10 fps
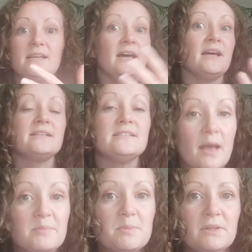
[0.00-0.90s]
an
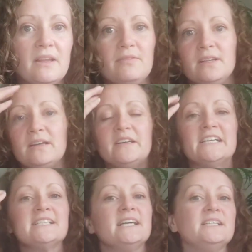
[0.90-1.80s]
acceptable level of
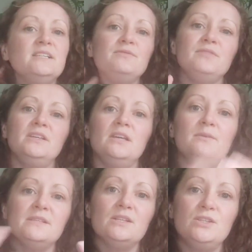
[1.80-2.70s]
anxiety for you
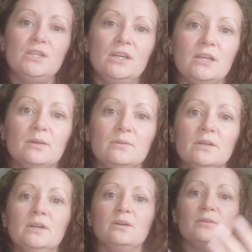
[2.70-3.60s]
is a 2
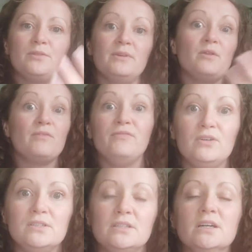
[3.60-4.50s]
or a 3 or a
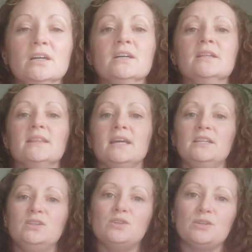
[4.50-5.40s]
4,
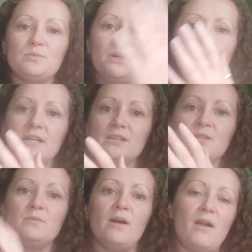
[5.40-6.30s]
and you're just working
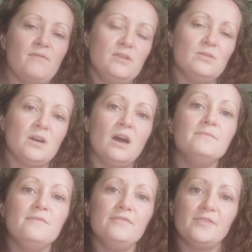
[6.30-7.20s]
to wherever you're
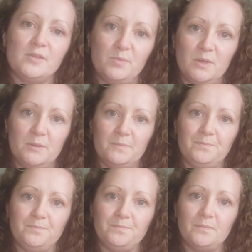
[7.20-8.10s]
comfortable.
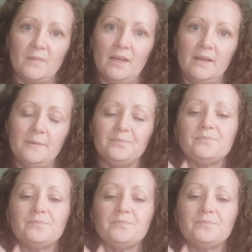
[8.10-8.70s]
Yeah.